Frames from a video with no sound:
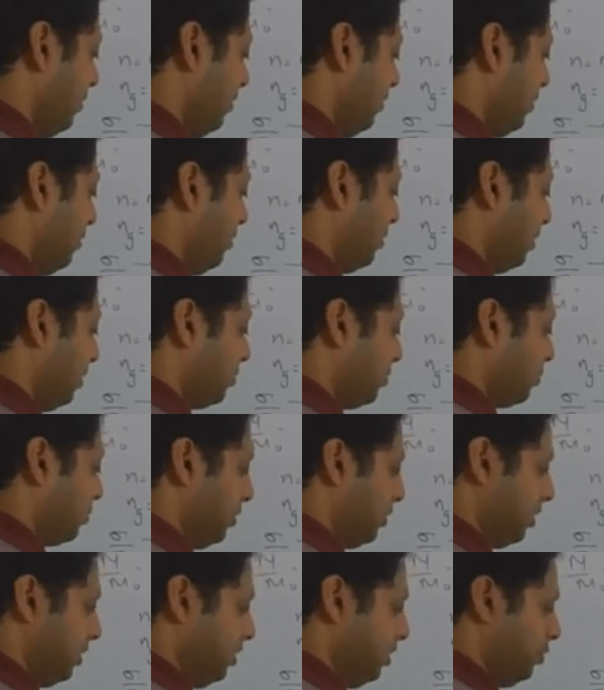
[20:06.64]
Okay, so
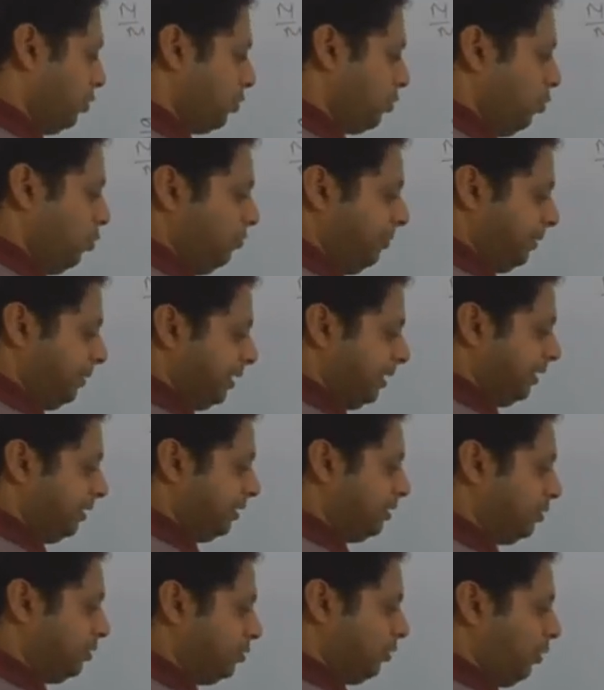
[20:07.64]
this is your
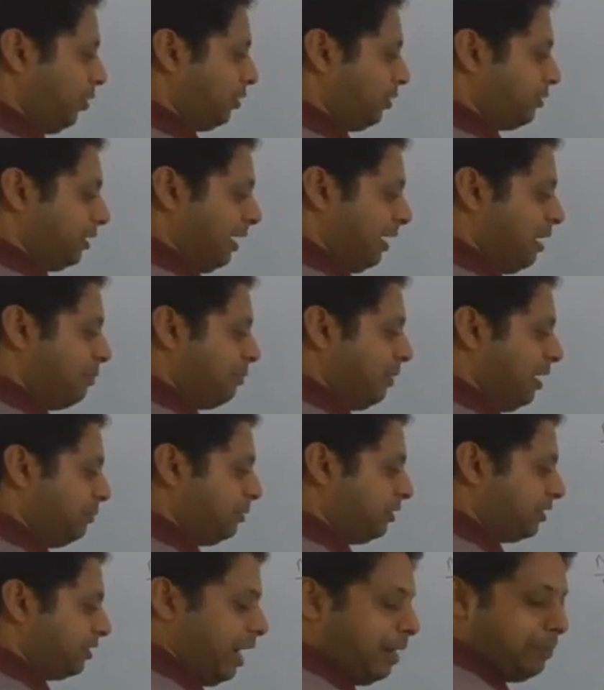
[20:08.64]
coefficient. So not gamma
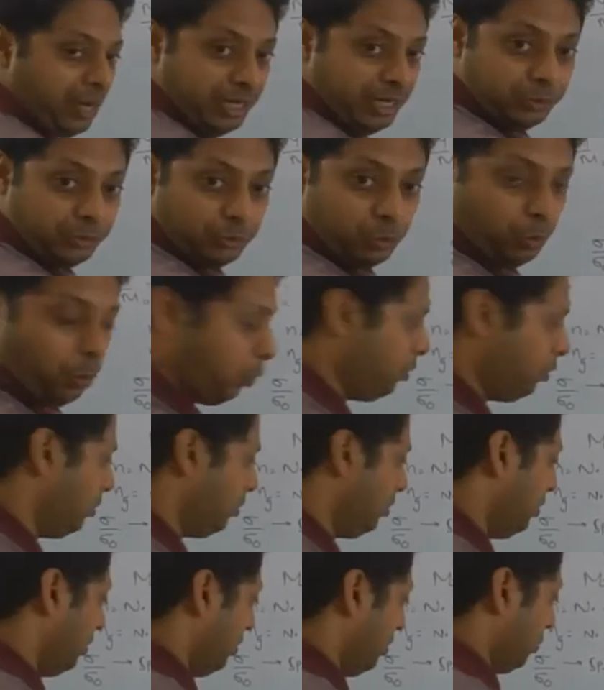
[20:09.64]
but gamma into rho.
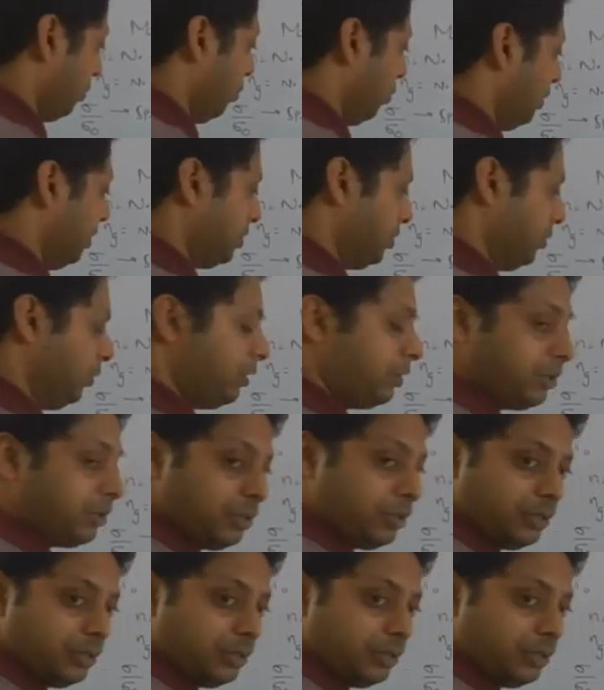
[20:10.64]
Rho is your